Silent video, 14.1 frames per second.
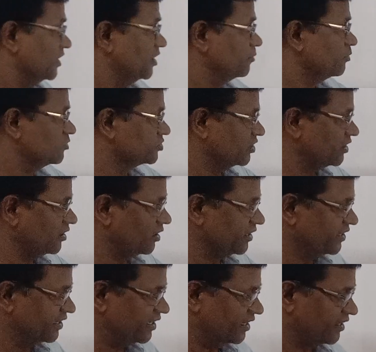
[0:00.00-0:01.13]
if you see
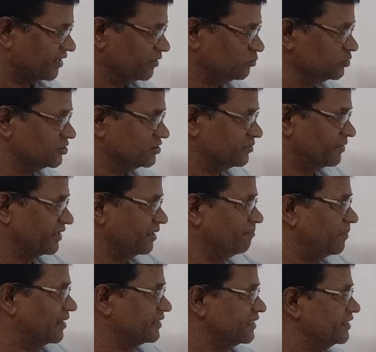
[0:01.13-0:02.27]
here, which is very
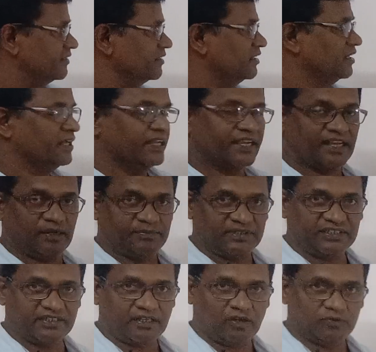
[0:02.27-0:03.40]
important, coming
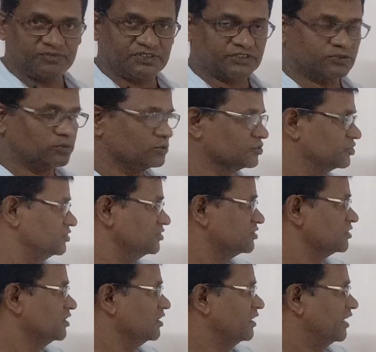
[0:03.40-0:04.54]
in the objective
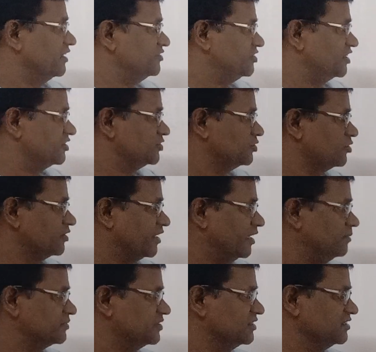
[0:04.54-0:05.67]
questions, Z0
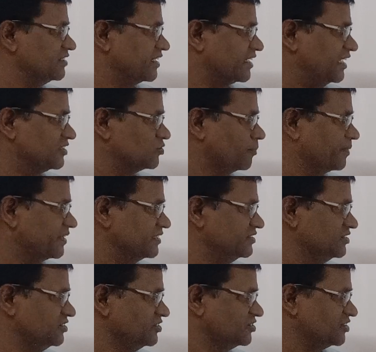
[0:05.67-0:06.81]
type seen in the grasshopper in
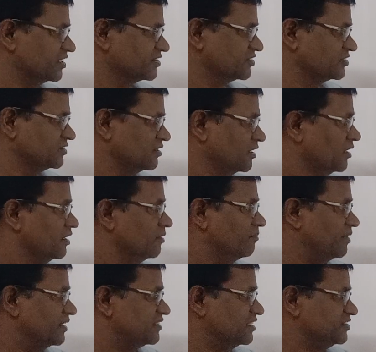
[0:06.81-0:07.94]
insects,
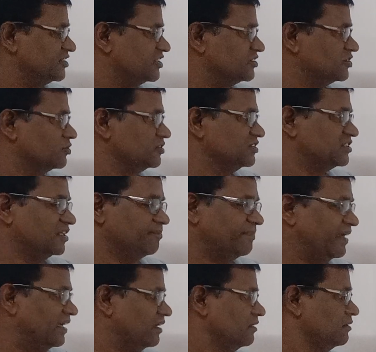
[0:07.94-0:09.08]
where the Z0 is a
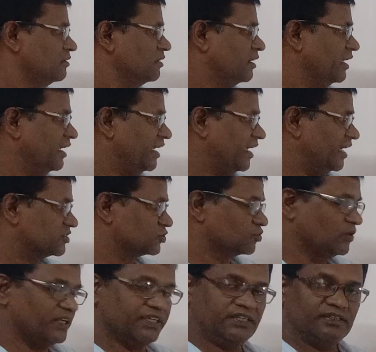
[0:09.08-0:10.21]
male.
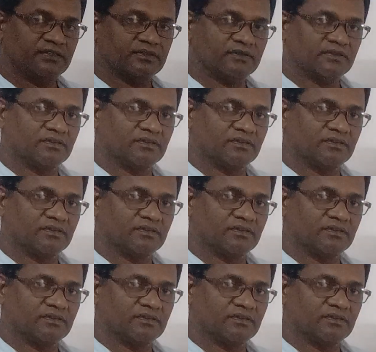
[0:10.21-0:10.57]
XY,